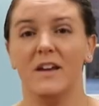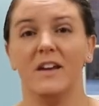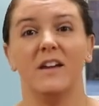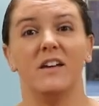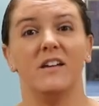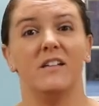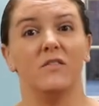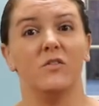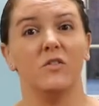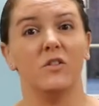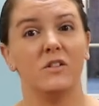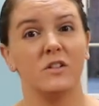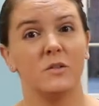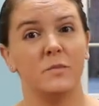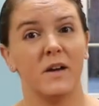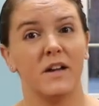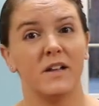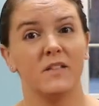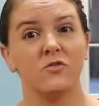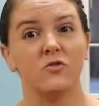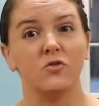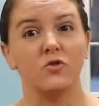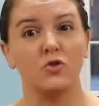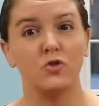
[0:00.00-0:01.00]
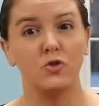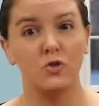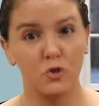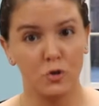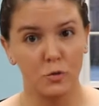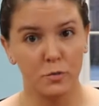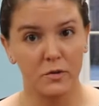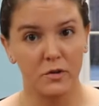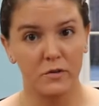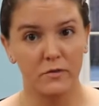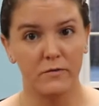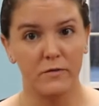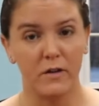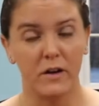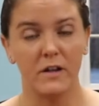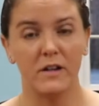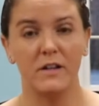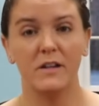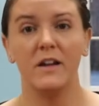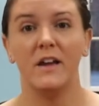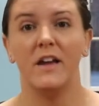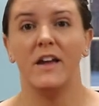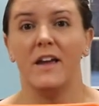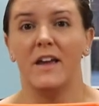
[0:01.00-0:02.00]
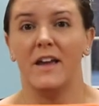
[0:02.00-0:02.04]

And launch pads are super fun